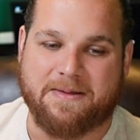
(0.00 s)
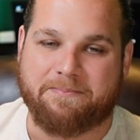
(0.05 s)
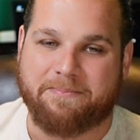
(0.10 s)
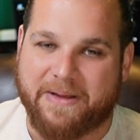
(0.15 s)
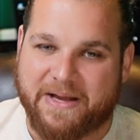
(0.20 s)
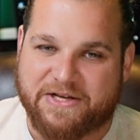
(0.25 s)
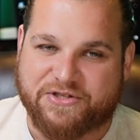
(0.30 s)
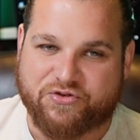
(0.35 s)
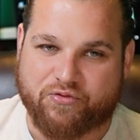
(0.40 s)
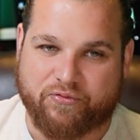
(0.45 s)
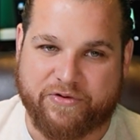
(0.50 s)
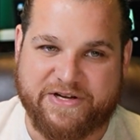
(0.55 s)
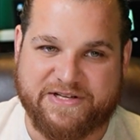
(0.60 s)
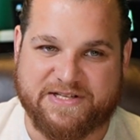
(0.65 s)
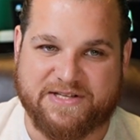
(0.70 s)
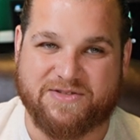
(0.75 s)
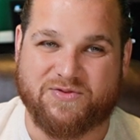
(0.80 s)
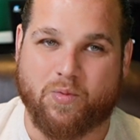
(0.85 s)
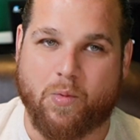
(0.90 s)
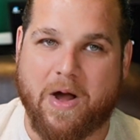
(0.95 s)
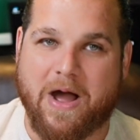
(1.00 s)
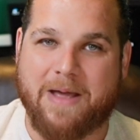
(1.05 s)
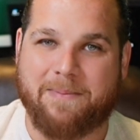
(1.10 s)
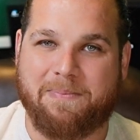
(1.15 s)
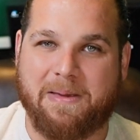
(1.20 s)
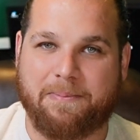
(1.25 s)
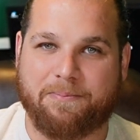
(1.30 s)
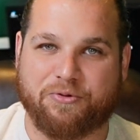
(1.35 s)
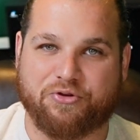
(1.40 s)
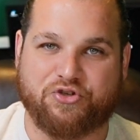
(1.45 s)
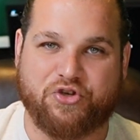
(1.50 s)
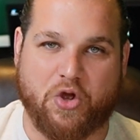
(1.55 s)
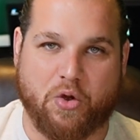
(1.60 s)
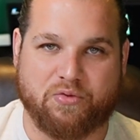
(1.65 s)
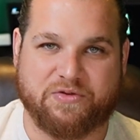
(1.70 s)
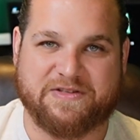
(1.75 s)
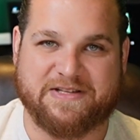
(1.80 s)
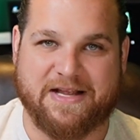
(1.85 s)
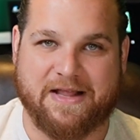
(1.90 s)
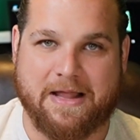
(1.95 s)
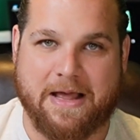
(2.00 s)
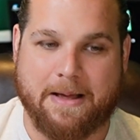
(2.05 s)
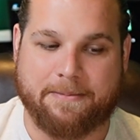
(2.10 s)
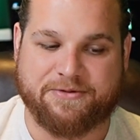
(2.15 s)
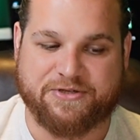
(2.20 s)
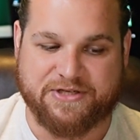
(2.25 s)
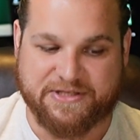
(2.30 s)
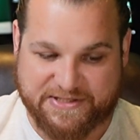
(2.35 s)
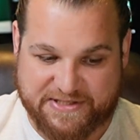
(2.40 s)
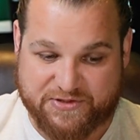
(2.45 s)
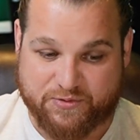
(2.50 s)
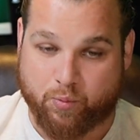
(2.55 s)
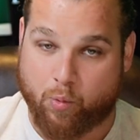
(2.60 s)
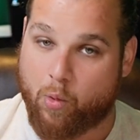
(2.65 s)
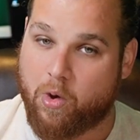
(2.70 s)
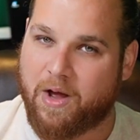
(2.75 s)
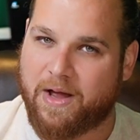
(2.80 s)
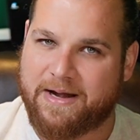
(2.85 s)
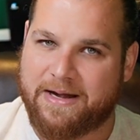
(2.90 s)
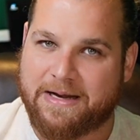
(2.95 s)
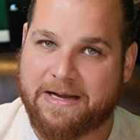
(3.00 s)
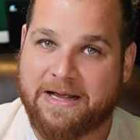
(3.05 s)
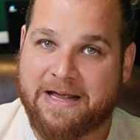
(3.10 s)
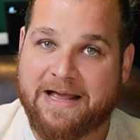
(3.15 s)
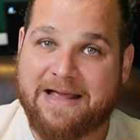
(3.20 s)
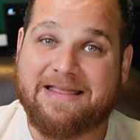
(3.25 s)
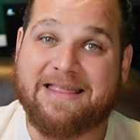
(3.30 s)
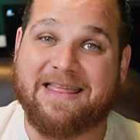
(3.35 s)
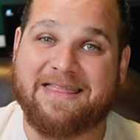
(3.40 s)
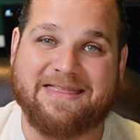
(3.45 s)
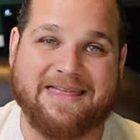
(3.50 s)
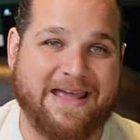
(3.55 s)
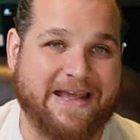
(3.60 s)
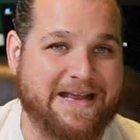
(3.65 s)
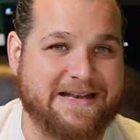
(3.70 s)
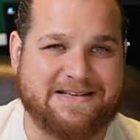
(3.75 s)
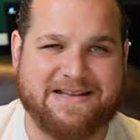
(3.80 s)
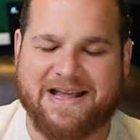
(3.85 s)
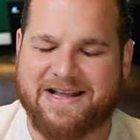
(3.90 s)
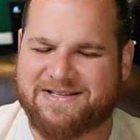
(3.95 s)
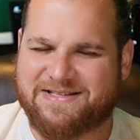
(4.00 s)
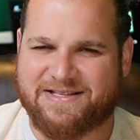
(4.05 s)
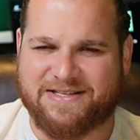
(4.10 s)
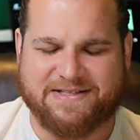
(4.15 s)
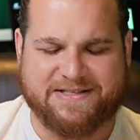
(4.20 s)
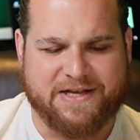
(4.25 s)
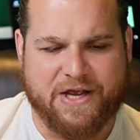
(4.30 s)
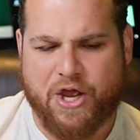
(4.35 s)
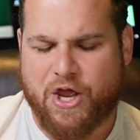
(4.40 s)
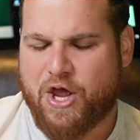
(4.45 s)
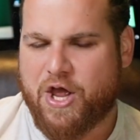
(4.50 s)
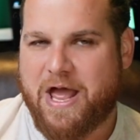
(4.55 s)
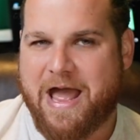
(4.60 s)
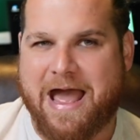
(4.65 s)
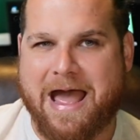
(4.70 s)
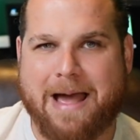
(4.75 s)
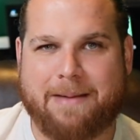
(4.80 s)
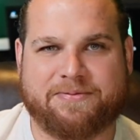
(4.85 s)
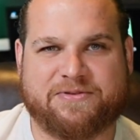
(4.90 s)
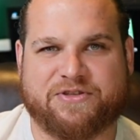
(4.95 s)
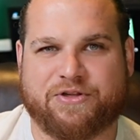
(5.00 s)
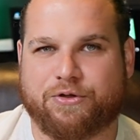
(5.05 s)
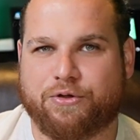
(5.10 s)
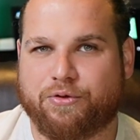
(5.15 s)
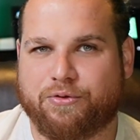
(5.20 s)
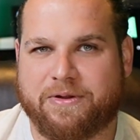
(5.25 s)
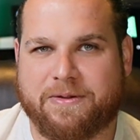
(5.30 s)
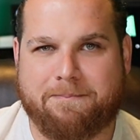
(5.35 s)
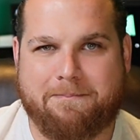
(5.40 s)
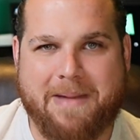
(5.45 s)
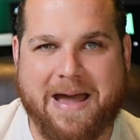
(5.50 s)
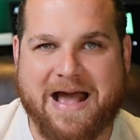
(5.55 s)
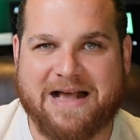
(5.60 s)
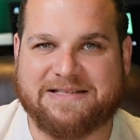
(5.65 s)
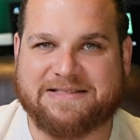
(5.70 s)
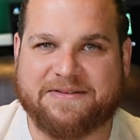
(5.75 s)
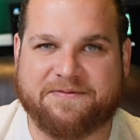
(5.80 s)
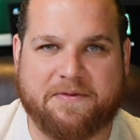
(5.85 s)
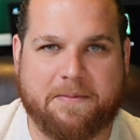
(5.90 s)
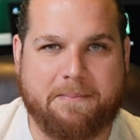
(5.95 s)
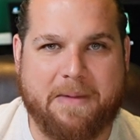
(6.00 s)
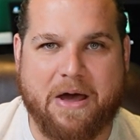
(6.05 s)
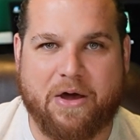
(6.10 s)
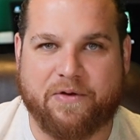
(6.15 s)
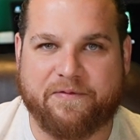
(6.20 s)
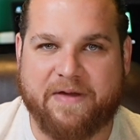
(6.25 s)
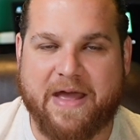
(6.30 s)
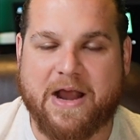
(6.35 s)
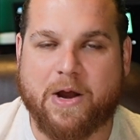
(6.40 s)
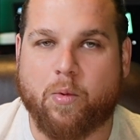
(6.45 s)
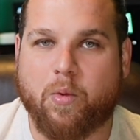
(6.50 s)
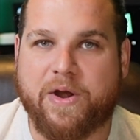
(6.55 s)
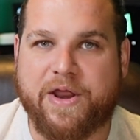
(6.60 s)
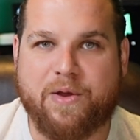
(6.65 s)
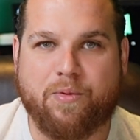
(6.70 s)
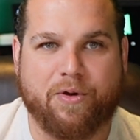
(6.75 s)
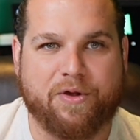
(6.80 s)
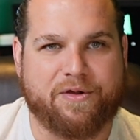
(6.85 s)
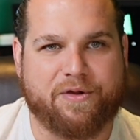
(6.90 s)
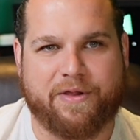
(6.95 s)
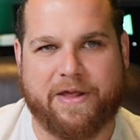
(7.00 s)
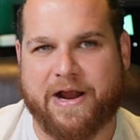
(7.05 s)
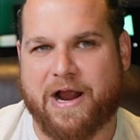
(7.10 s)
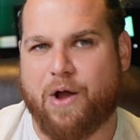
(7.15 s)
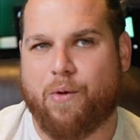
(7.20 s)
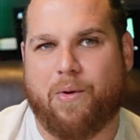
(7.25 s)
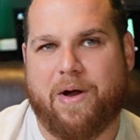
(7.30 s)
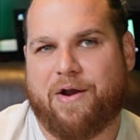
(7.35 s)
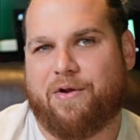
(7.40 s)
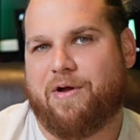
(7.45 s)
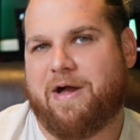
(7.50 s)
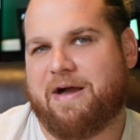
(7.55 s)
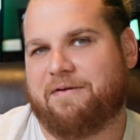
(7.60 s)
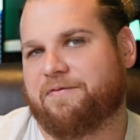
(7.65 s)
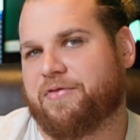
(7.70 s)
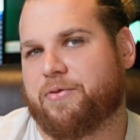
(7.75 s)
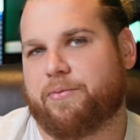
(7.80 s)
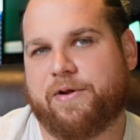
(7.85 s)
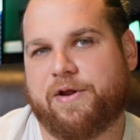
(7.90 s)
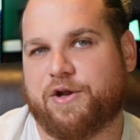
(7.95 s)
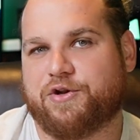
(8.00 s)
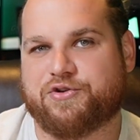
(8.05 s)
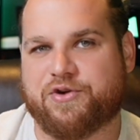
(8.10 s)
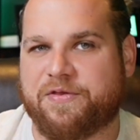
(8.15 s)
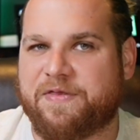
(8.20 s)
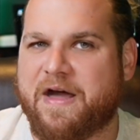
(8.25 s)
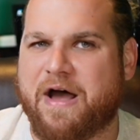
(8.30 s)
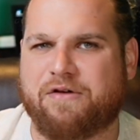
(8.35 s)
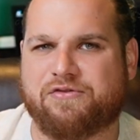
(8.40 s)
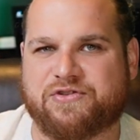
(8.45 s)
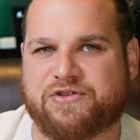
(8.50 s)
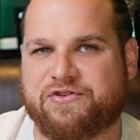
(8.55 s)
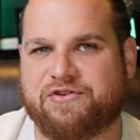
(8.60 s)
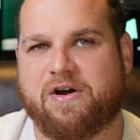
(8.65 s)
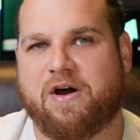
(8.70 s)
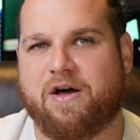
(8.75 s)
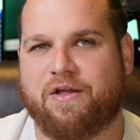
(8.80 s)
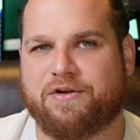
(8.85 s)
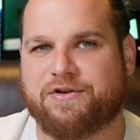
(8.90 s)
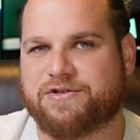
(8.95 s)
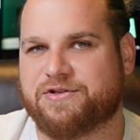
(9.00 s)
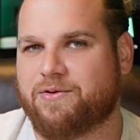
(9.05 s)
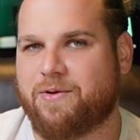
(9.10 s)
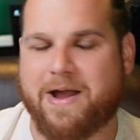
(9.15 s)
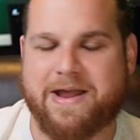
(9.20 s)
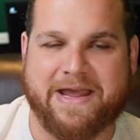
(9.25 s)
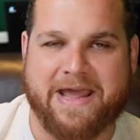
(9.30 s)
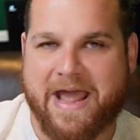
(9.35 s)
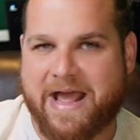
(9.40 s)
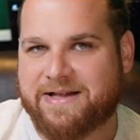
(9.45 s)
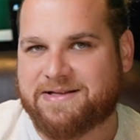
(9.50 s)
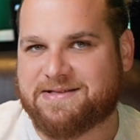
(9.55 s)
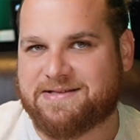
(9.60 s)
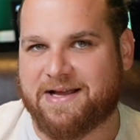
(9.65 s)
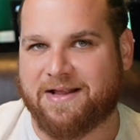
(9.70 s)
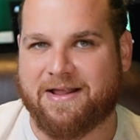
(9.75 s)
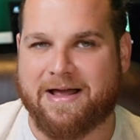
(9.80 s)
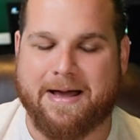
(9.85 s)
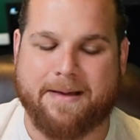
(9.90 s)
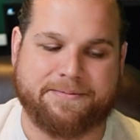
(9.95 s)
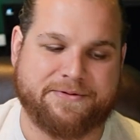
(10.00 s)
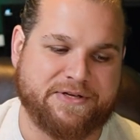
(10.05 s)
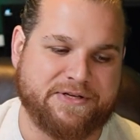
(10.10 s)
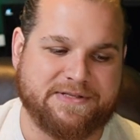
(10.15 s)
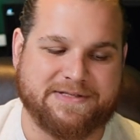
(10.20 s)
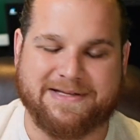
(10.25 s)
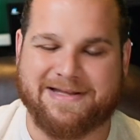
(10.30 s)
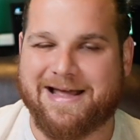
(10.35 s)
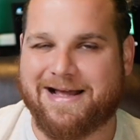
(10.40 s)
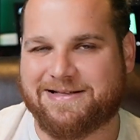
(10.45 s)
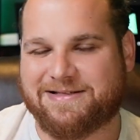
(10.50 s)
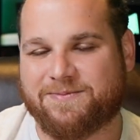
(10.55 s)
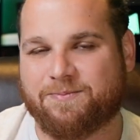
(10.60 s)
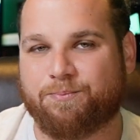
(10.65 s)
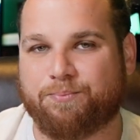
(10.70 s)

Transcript: the biggest reasons why people don't sell options is one, they think it takes this absolutely massive amount of equity where they're like, oh, I don't have $300,000, so I can't sell options. And that's